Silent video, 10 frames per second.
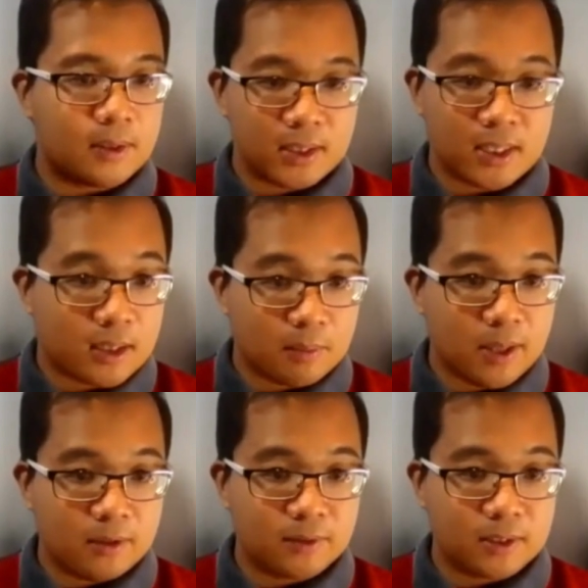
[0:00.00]
clinical
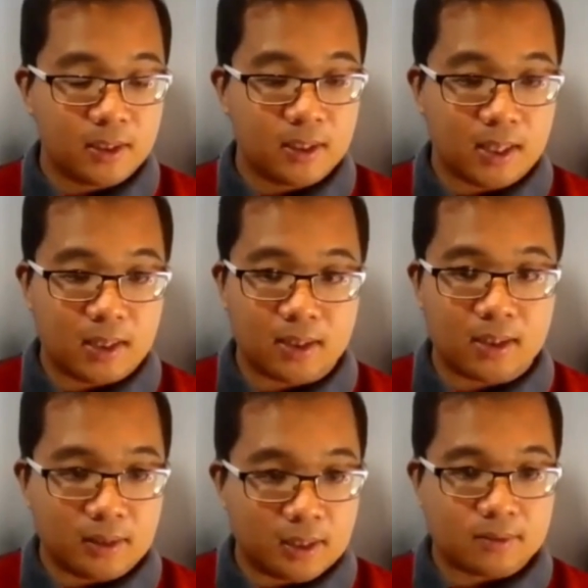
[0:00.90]
benefit, in that
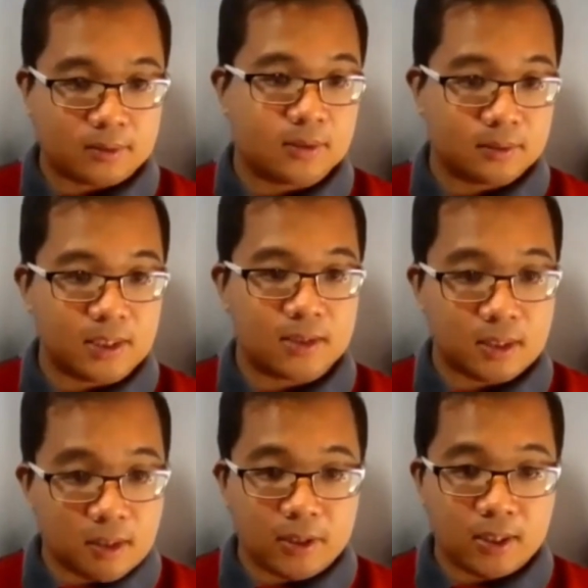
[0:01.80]
it
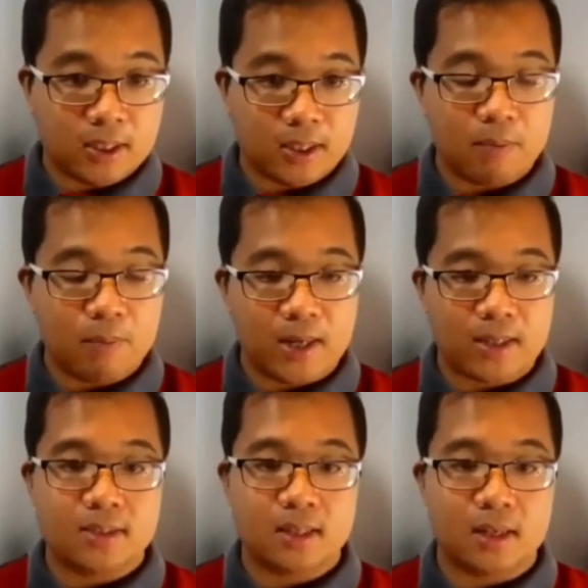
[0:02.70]
significantly
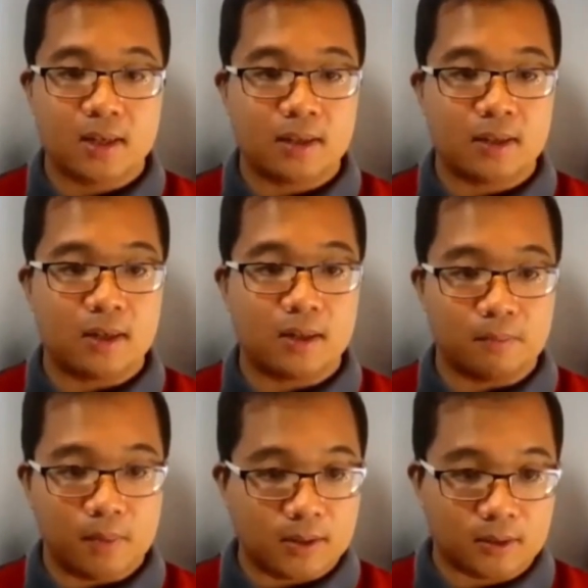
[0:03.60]
impacts their
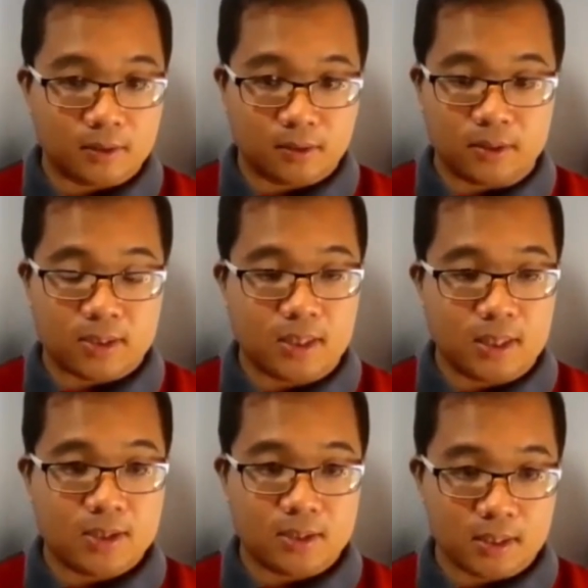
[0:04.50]
monitoring of their
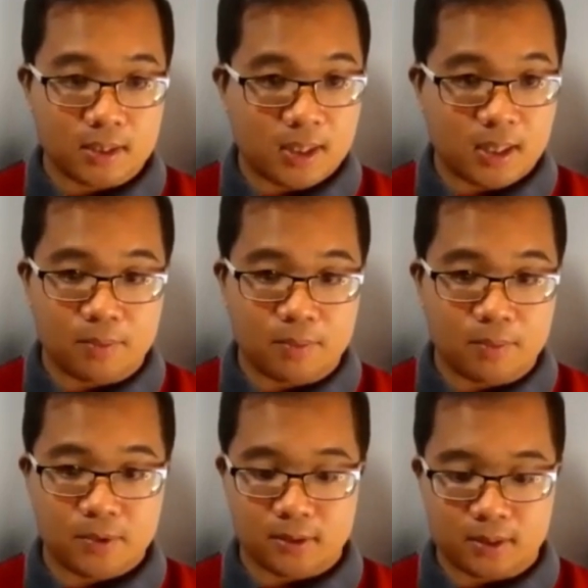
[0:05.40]
seizures and it
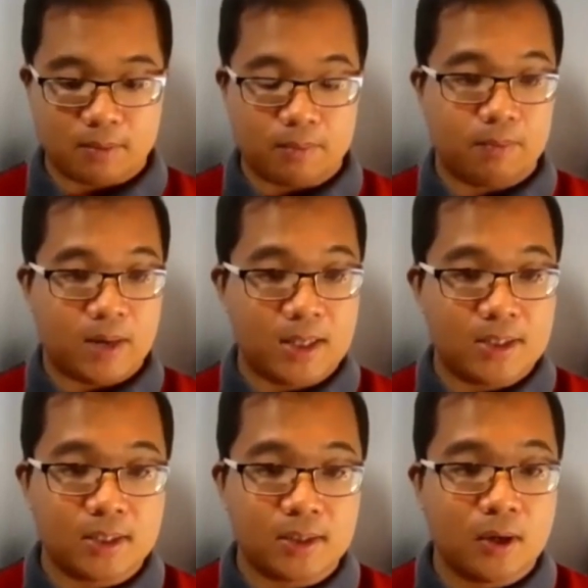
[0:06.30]
helps them
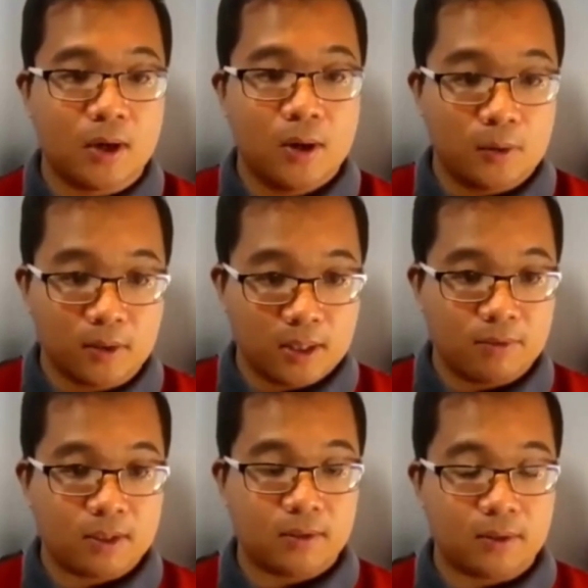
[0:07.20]
manage it, or
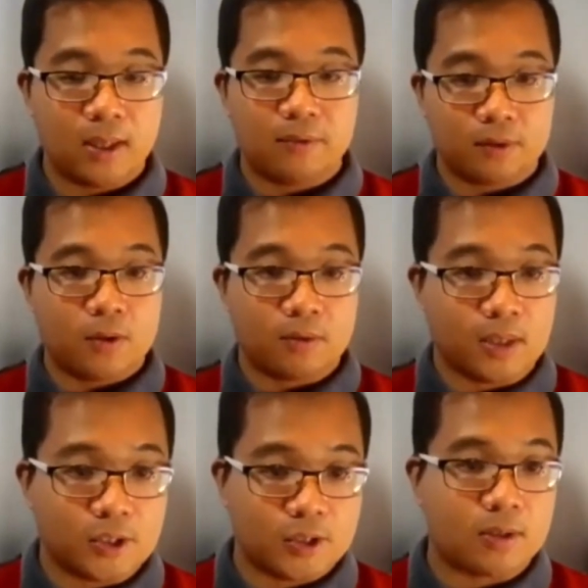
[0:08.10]
even for
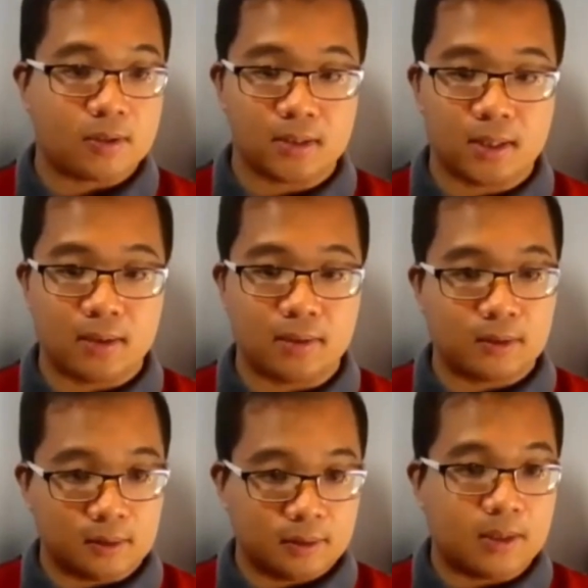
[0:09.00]
reassurance that
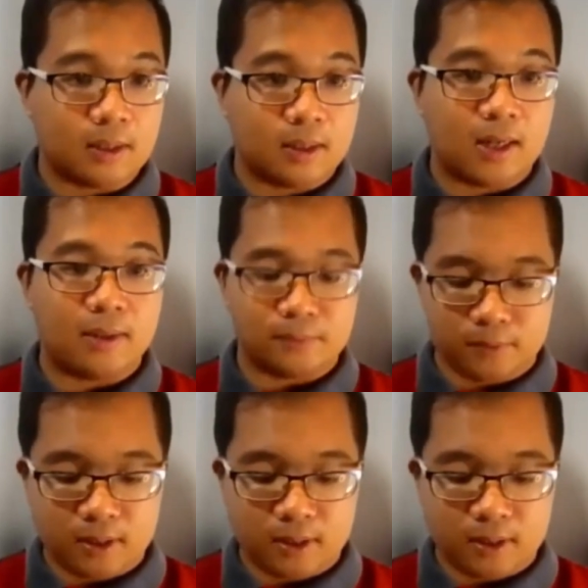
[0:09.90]
they're